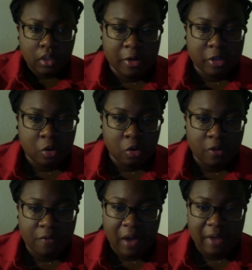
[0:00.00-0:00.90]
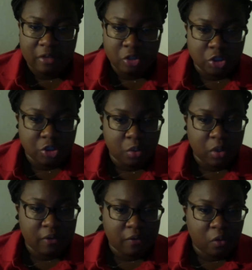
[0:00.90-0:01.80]
A total of
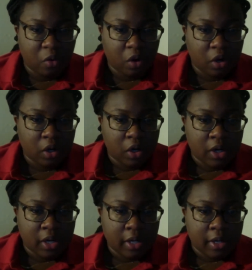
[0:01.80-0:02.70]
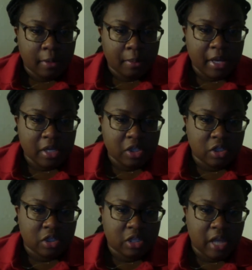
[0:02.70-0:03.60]
524
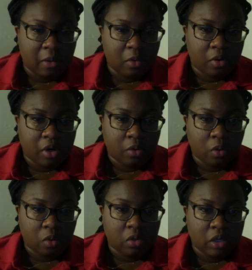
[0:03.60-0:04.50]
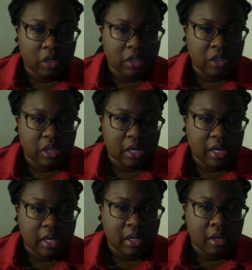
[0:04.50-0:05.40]
patients that were enrolled in this
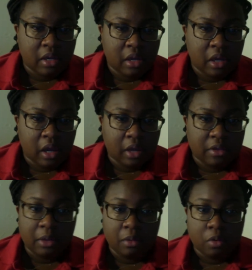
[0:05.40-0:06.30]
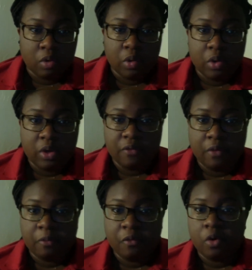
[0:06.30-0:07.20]
study. They were recruited
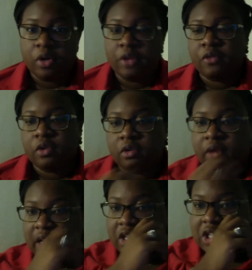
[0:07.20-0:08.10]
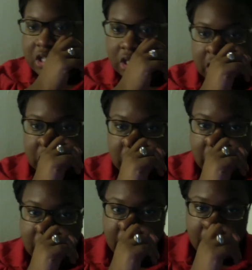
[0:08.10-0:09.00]
from 4 different locations
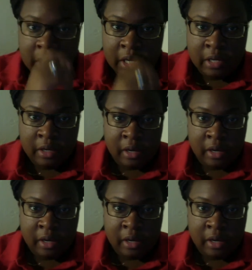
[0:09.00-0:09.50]
and